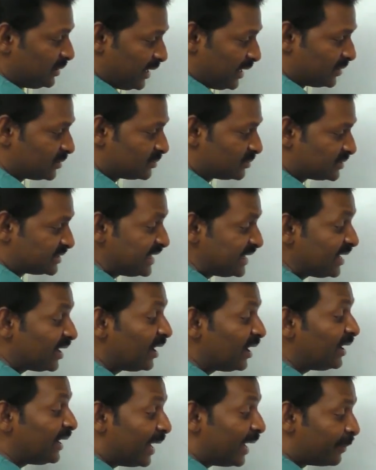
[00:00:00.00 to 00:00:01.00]
like
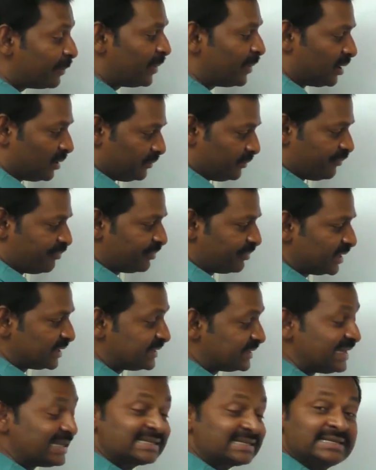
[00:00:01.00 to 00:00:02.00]
single number
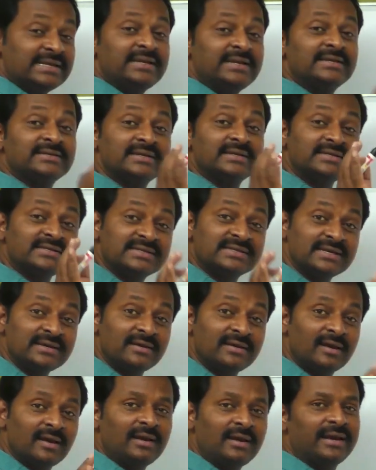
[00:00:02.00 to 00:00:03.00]
16 is a
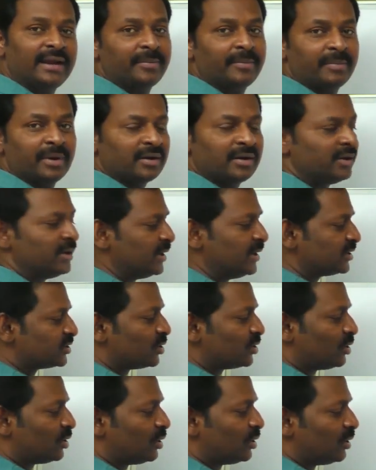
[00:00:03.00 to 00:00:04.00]
single number
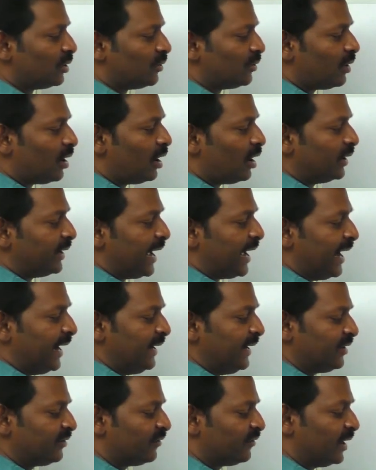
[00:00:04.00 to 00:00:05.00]
so on
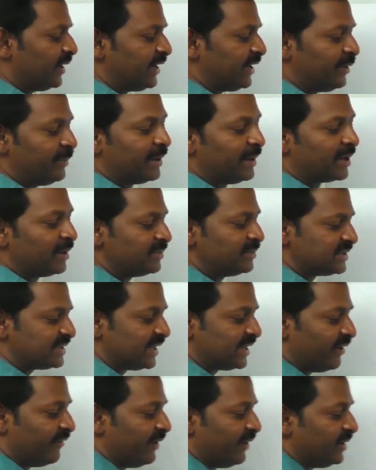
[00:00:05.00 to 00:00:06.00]
adding 1 it
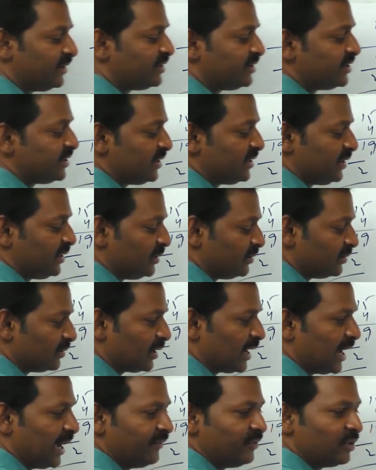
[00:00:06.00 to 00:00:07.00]
becomes
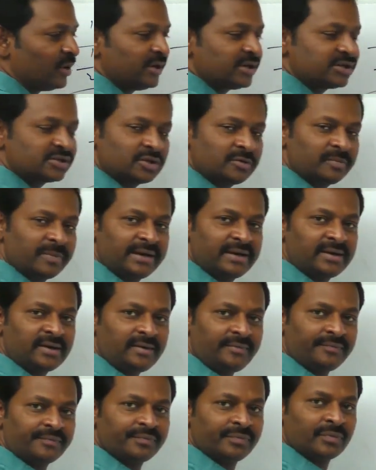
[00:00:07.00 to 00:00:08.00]
17 have you understood my
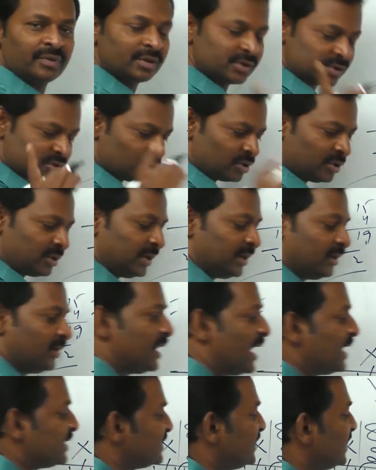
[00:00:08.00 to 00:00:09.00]
dear so
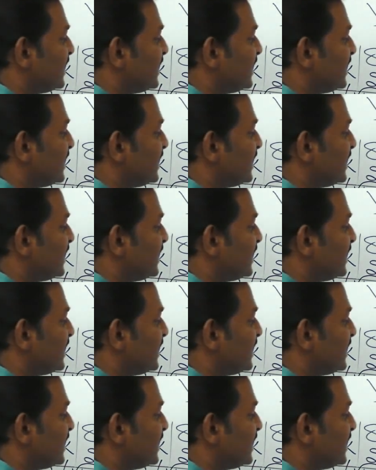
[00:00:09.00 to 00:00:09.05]
last